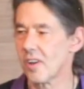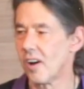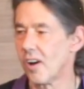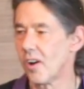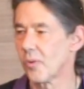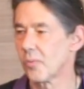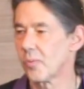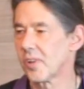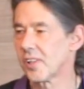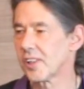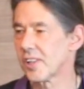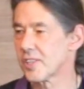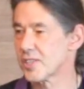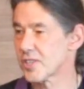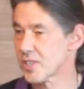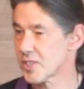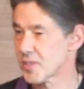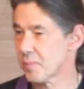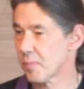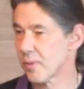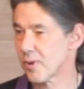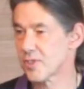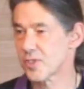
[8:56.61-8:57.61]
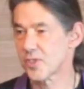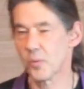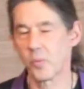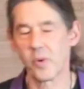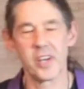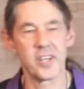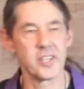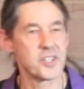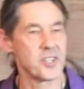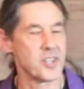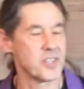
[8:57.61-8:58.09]
all religious
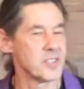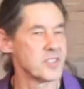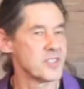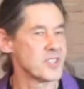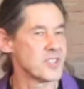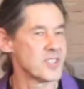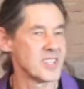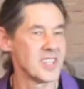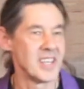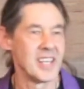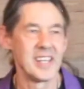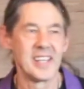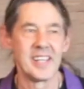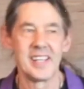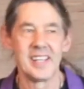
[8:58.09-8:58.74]
persuasions,